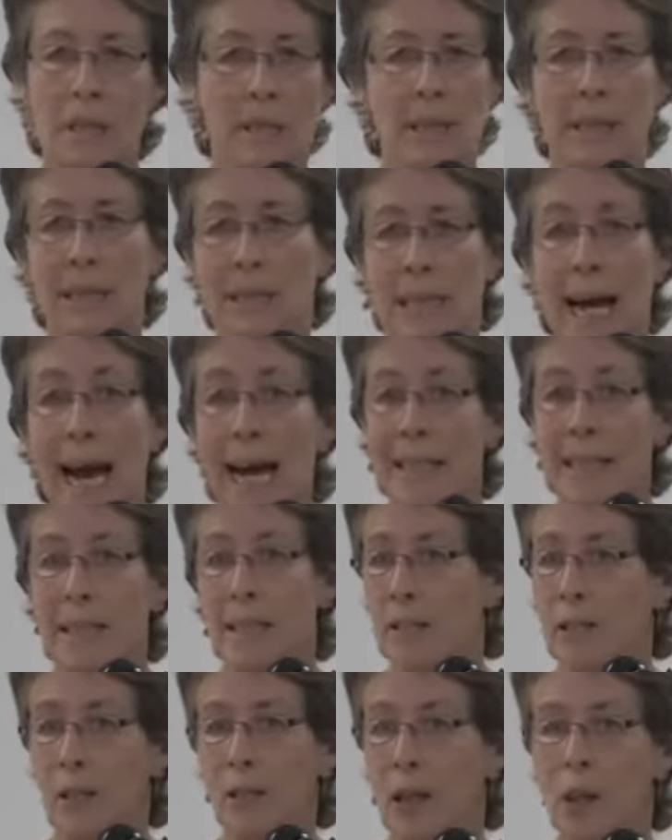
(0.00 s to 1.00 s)
The
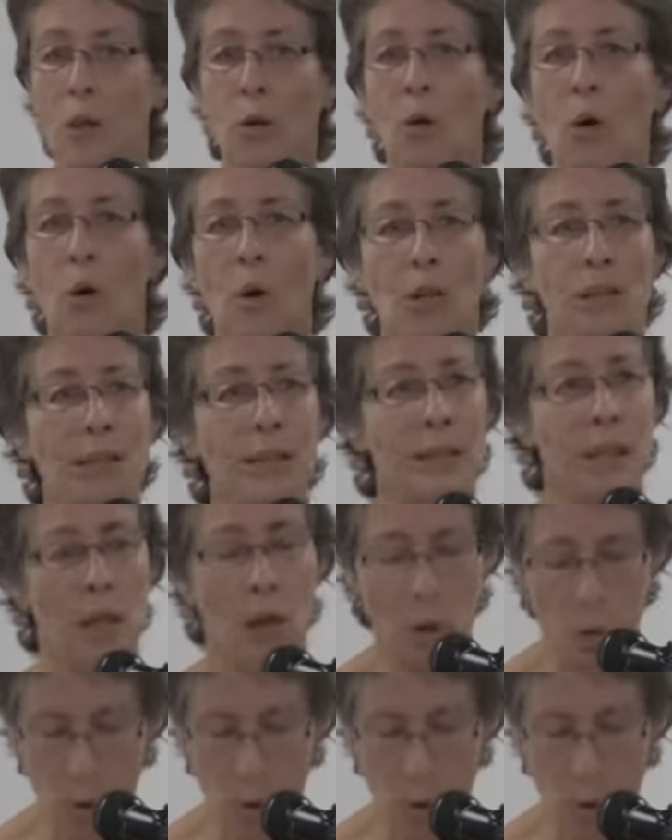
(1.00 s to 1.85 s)
state, you know, the courts, the